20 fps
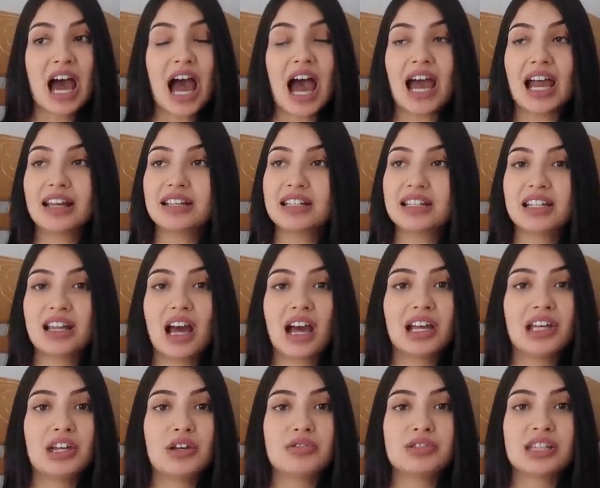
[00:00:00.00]
I did
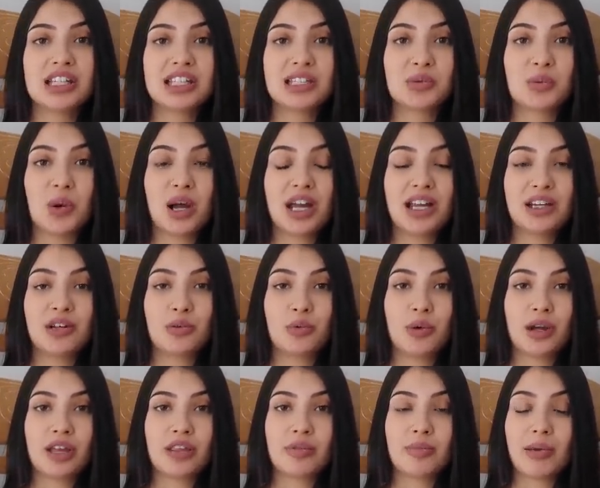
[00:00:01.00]
not use this one
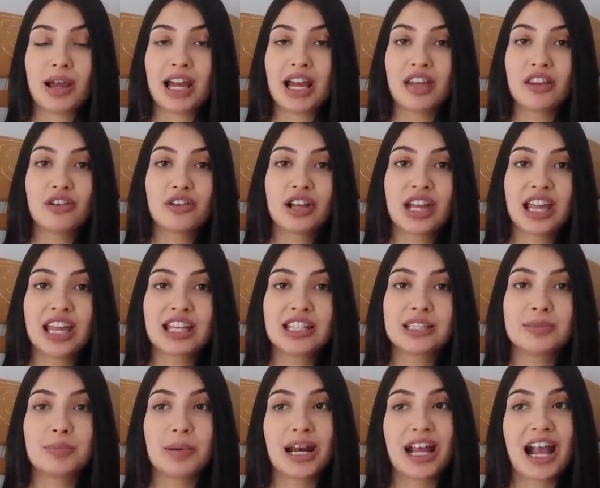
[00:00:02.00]
with my other
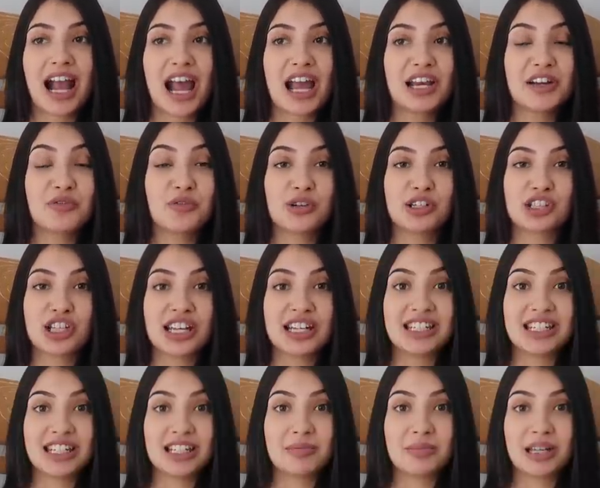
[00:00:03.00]
kids, but I kind of wish I
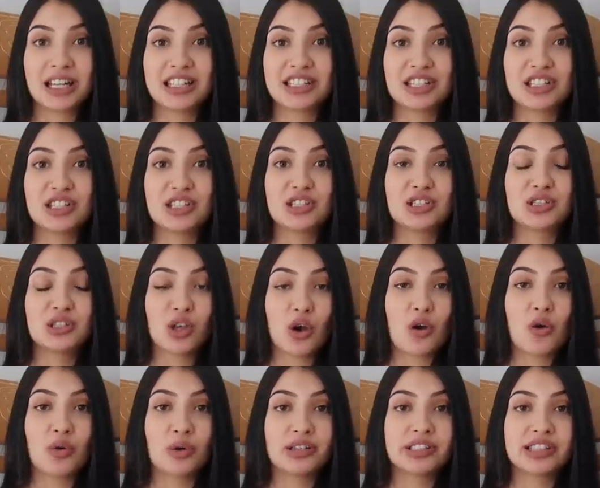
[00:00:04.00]
did because it's
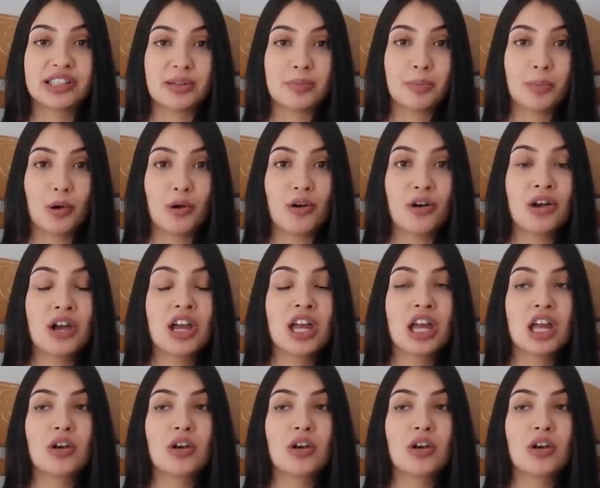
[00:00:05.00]
so simple.